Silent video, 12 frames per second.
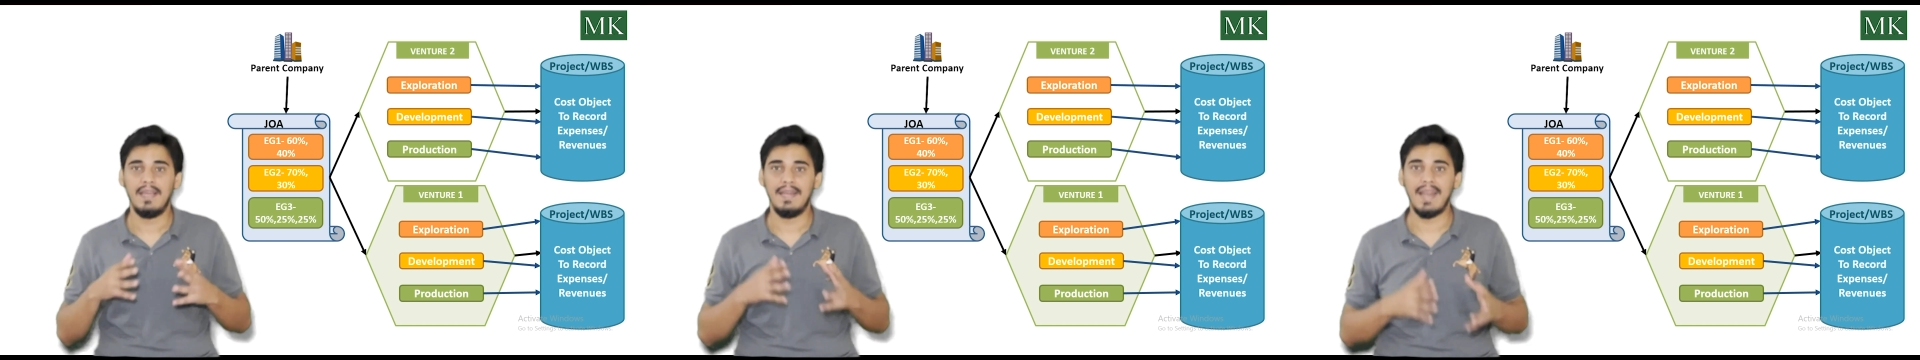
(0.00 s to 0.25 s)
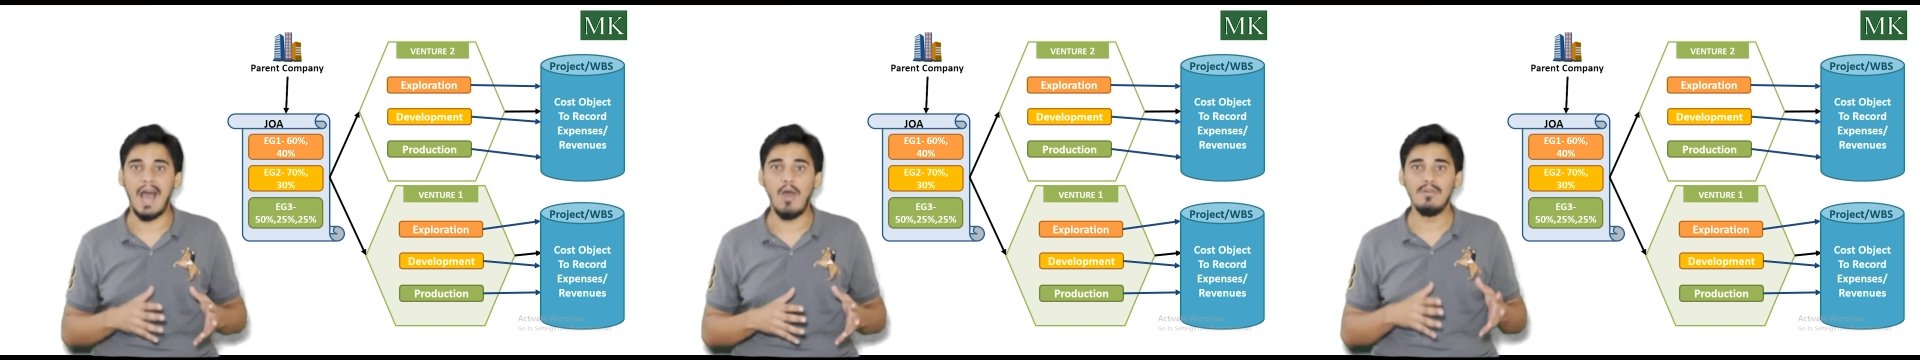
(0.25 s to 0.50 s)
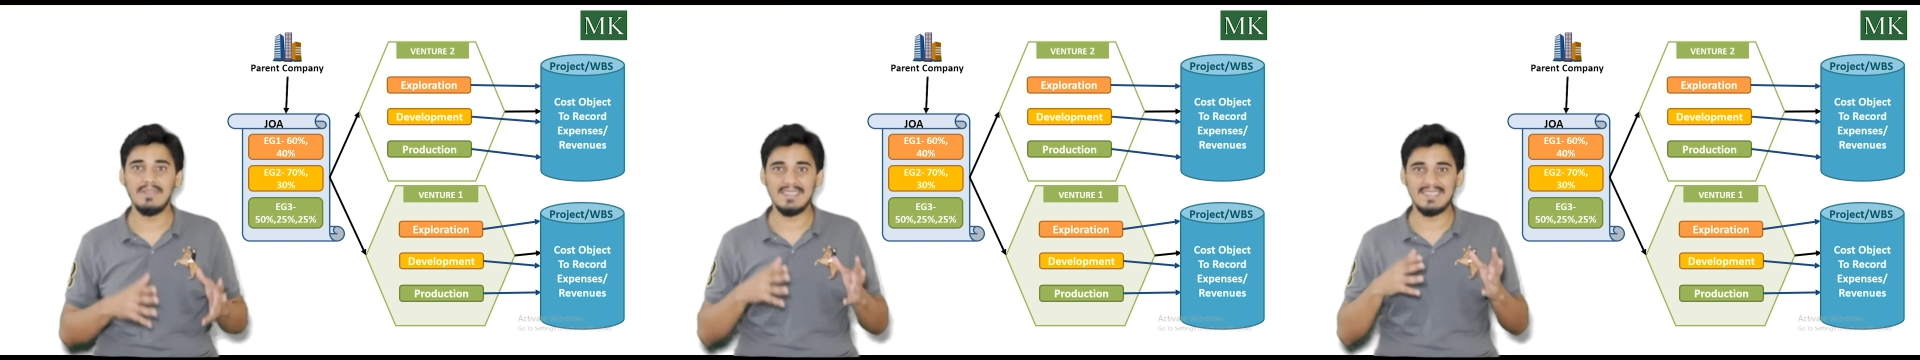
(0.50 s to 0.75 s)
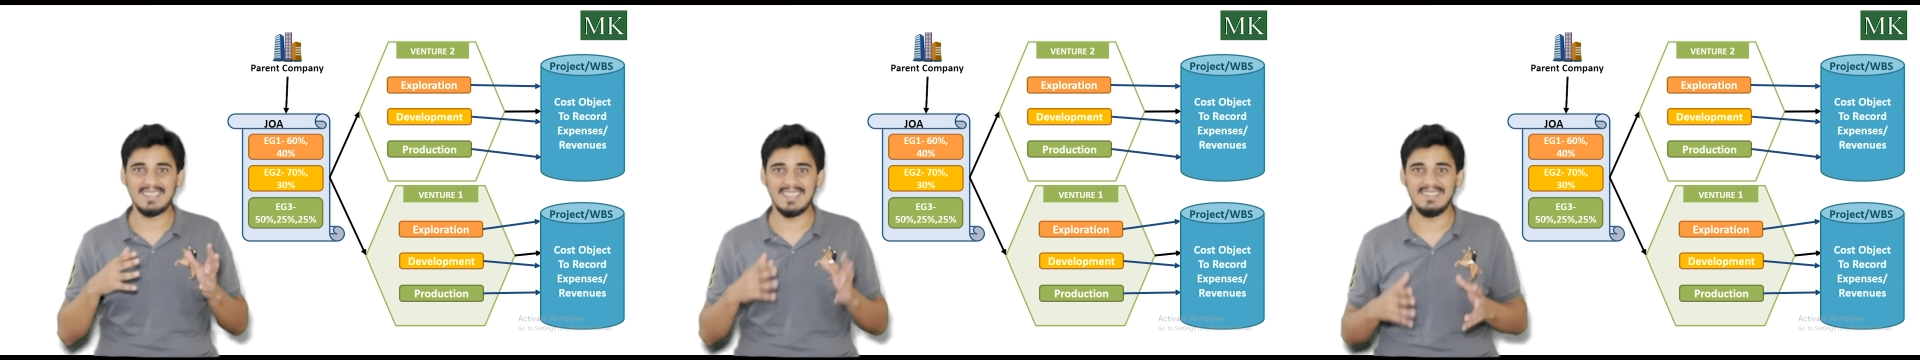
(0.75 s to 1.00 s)
Now
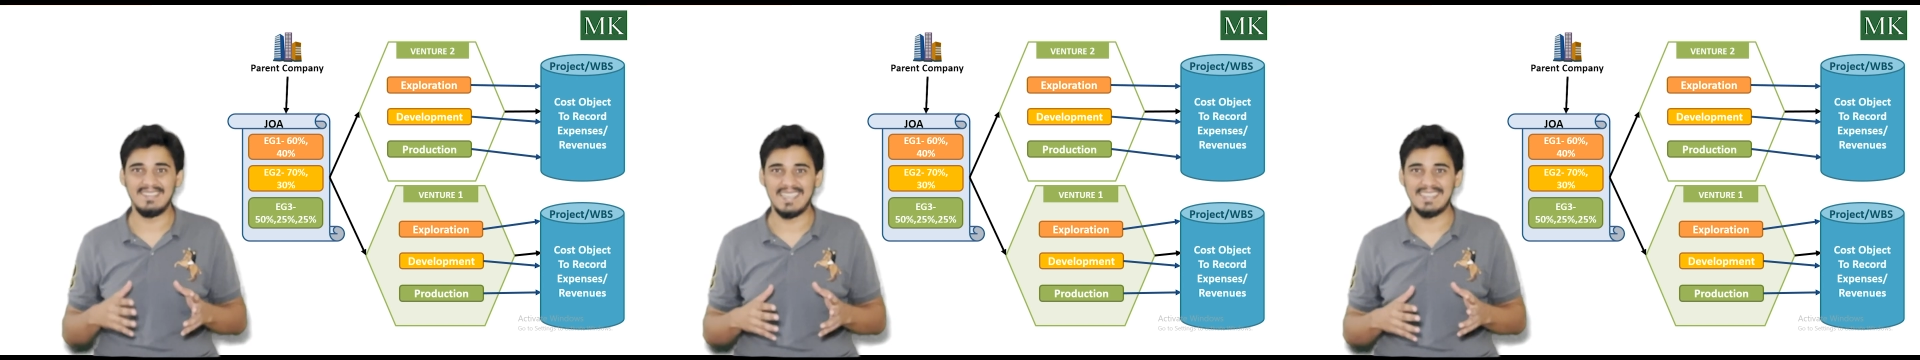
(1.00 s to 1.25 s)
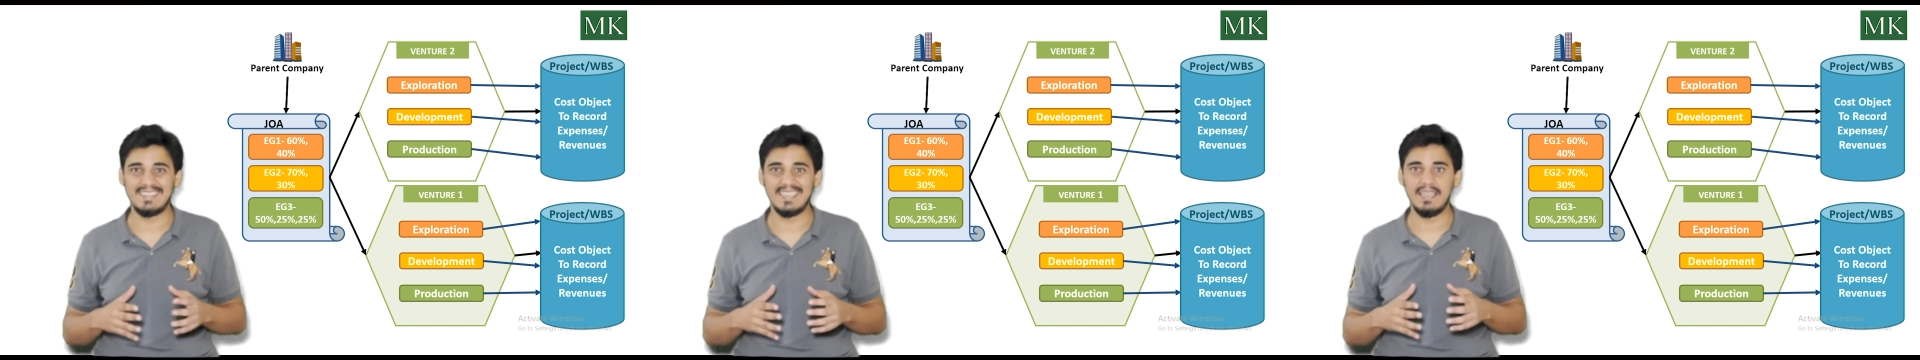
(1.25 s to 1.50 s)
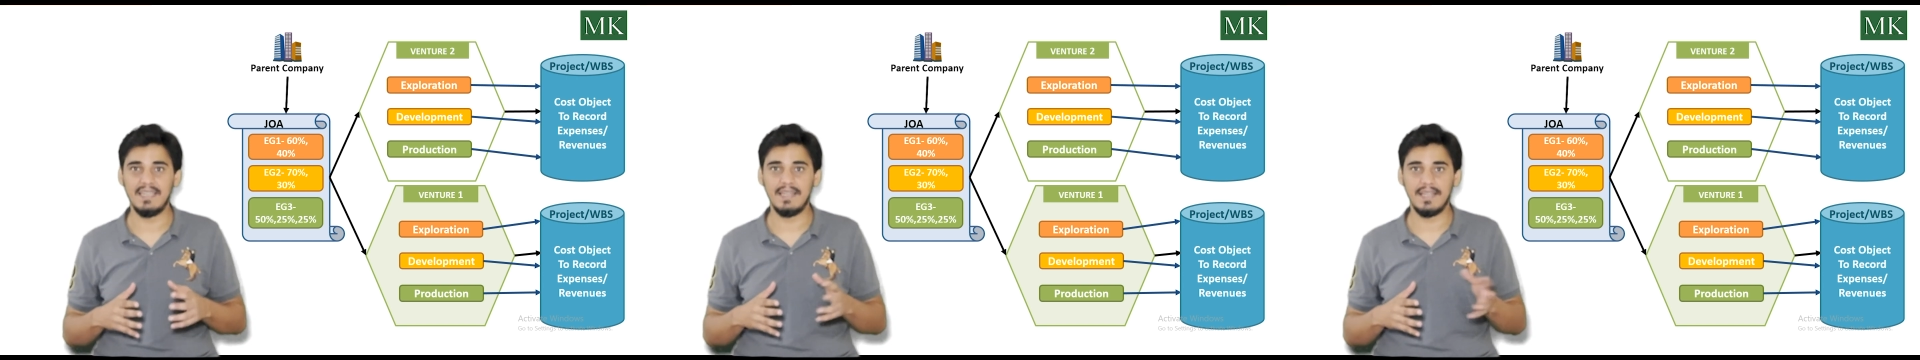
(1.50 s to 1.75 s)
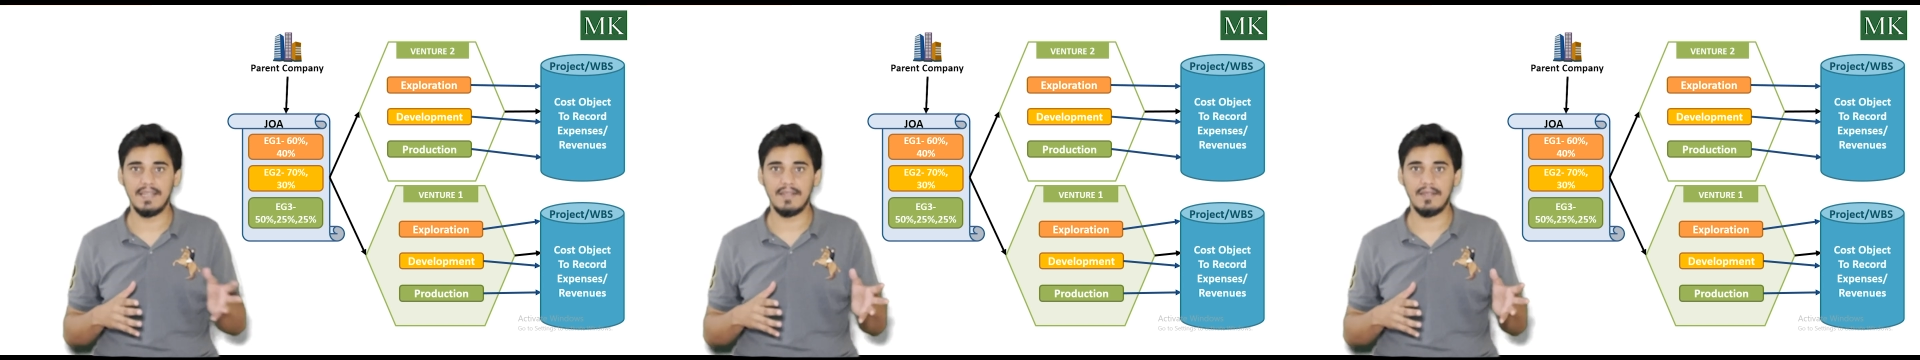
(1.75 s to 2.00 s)
this concession